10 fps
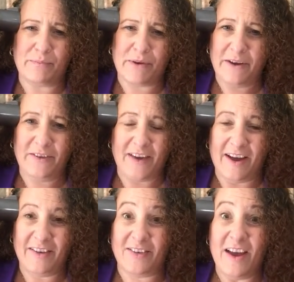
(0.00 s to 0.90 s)

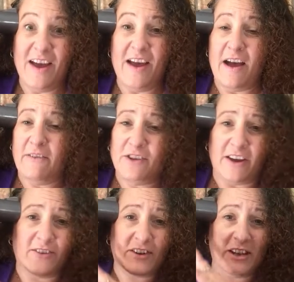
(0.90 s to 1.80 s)
process of
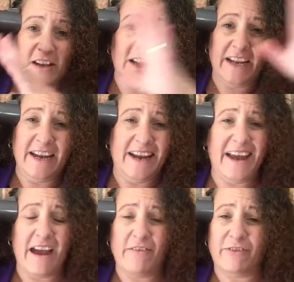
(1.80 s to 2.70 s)
just
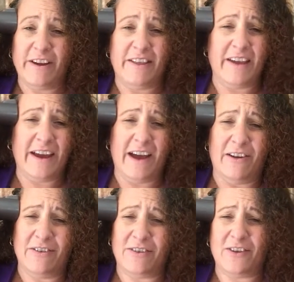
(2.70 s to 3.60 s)
cleaning everything
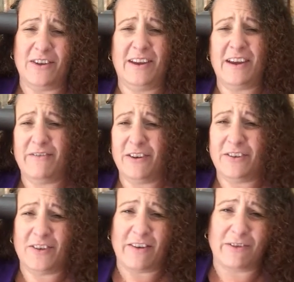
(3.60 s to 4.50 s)
out. So give
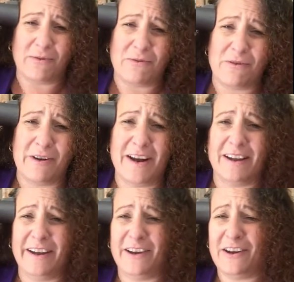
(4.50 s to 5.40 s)
yourself a
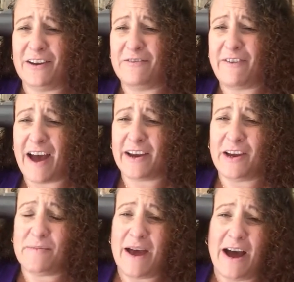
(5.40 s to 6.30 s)
really good
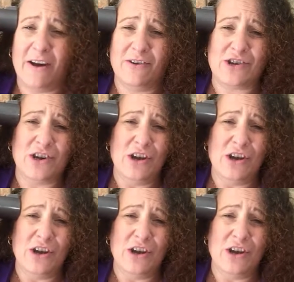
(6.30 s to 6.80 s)
vacuum out.